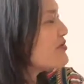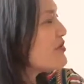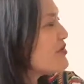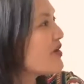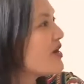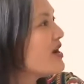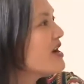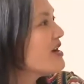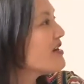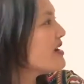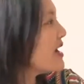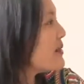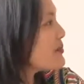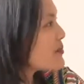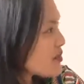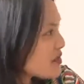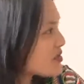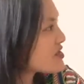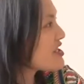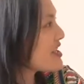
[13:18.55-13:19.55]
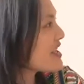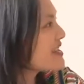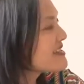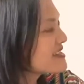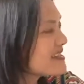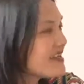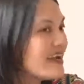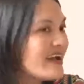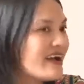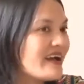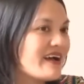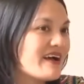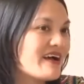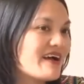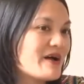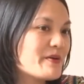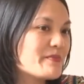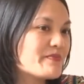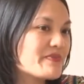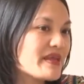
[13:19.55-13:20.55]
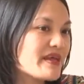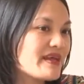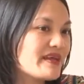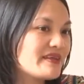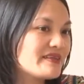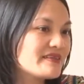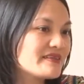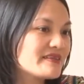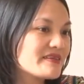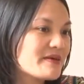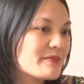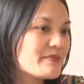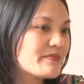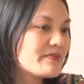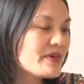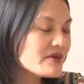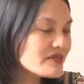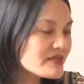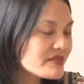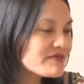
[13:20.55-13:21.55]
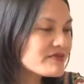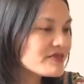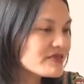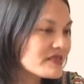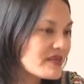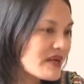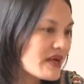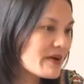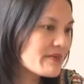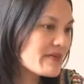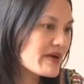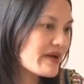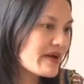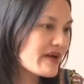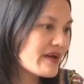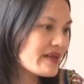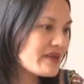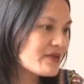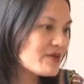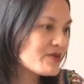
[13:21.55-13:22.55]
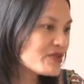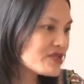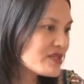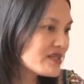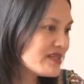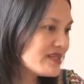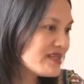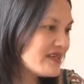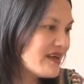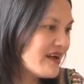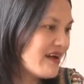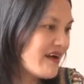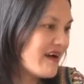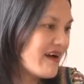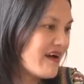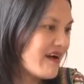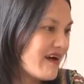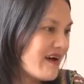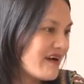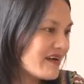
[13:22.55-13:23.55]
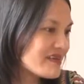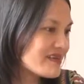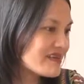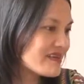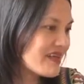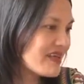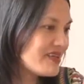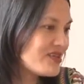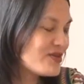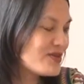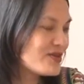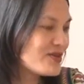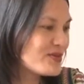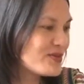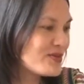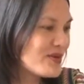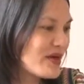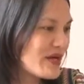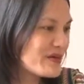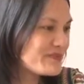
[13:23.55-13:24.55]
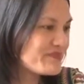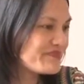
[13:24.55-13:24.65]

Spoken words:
for a project, and most of the time I usually say to